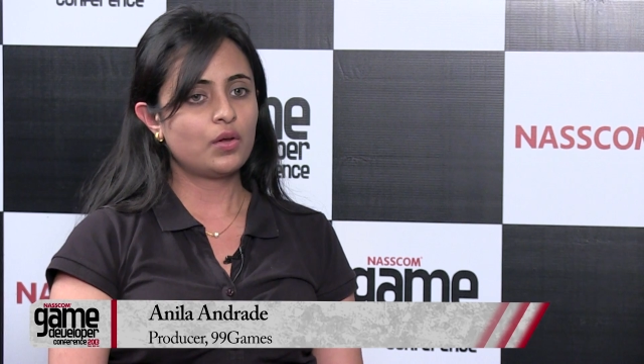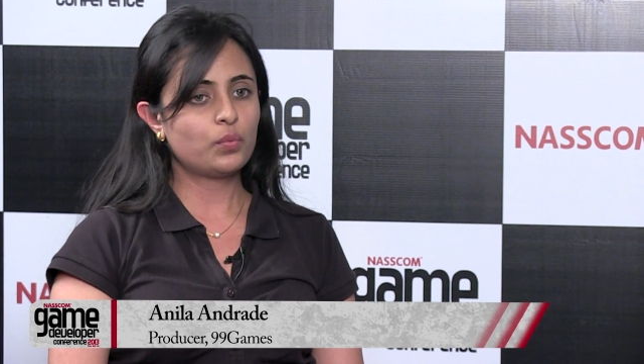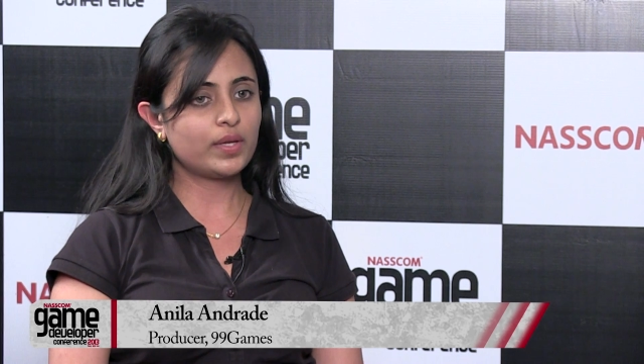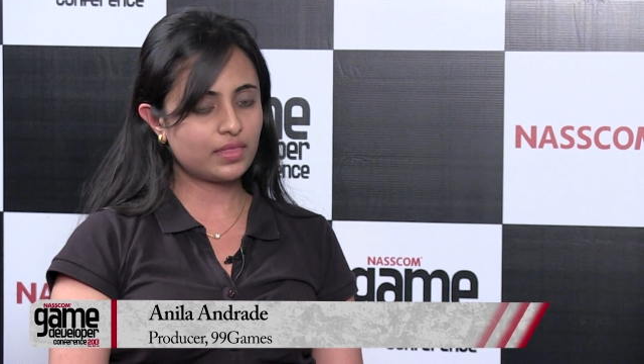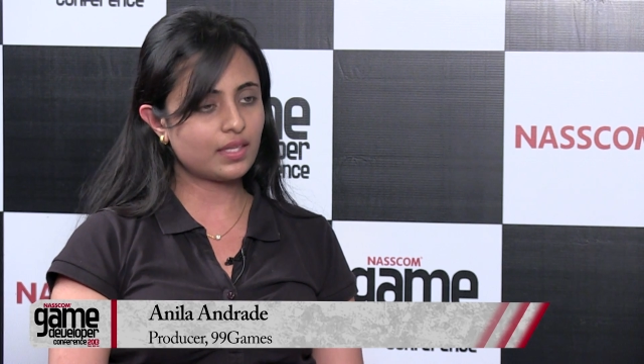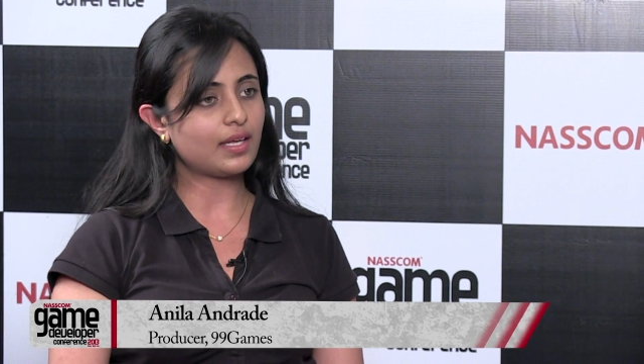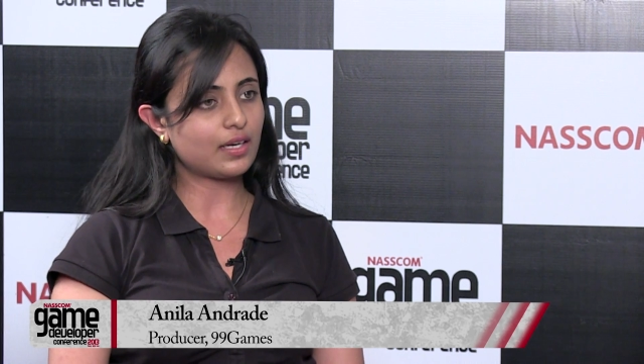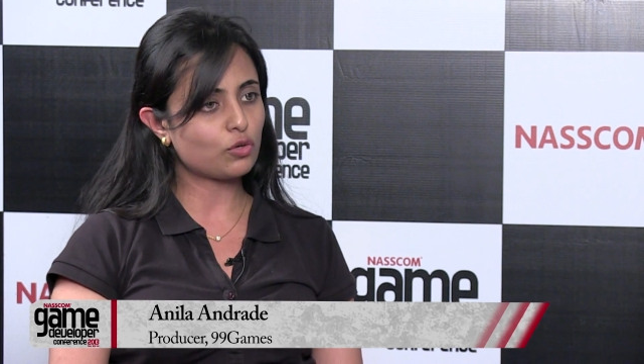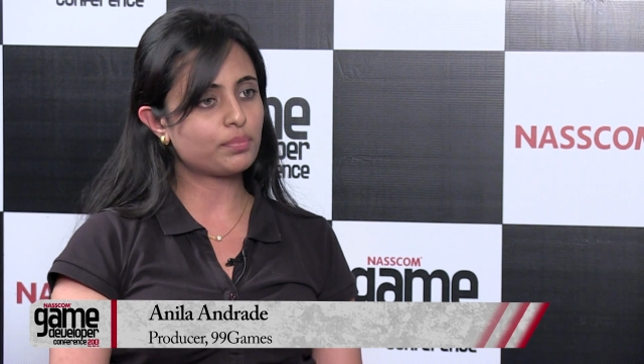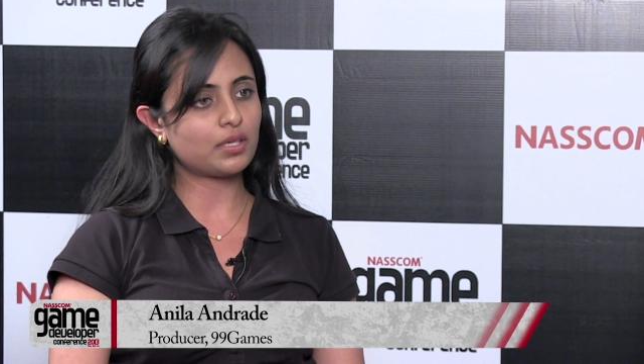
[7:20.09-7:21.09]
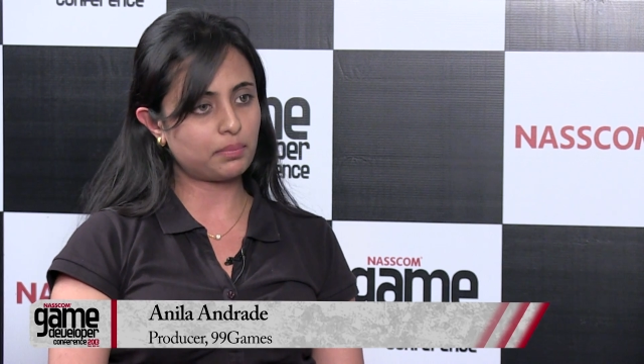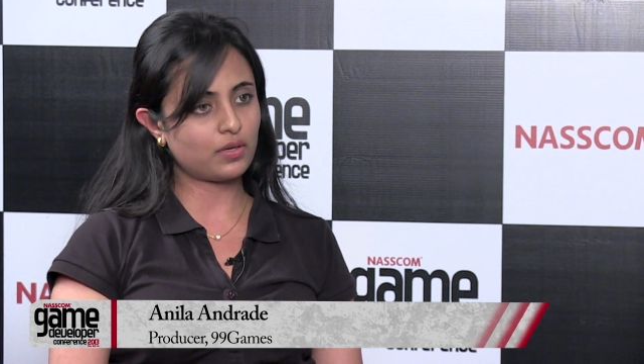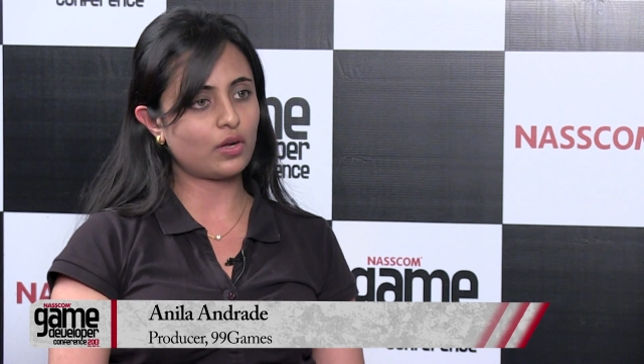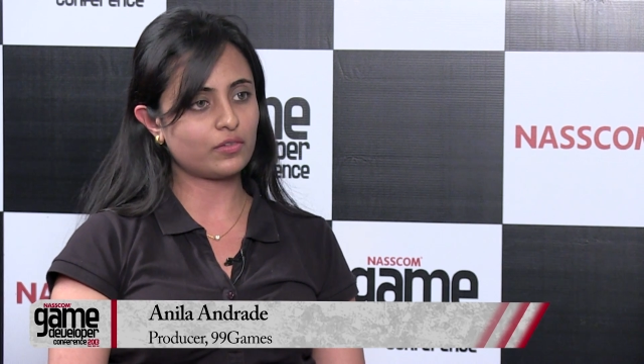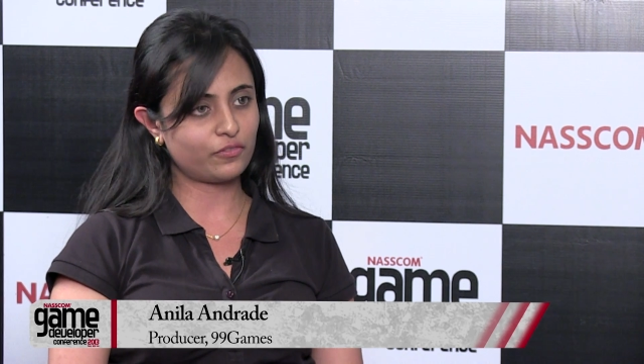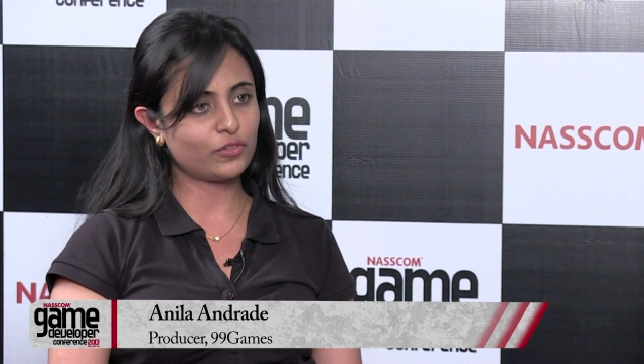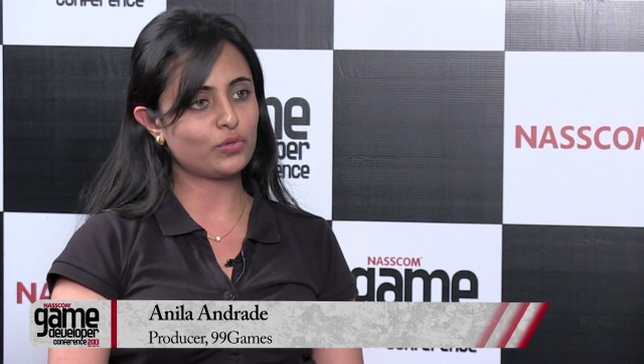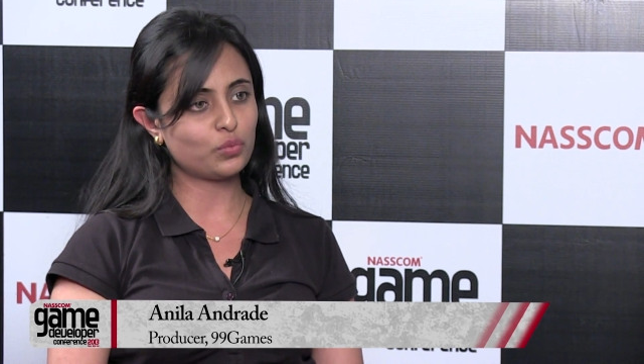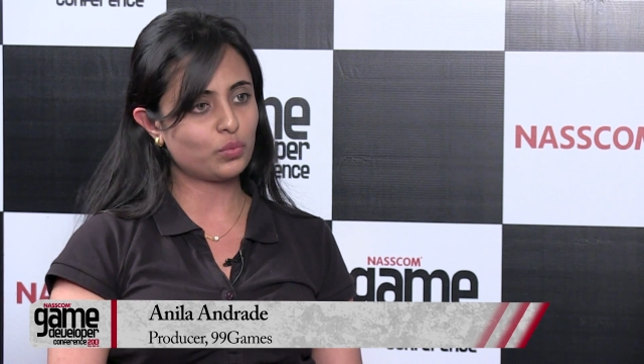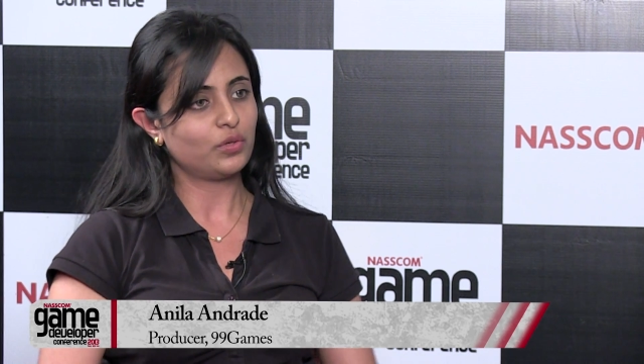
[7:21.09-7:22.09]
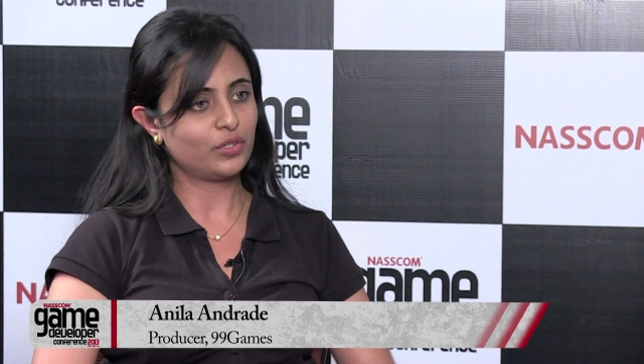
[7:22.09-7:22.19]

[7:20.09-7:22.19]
we think that'll open up a lot of new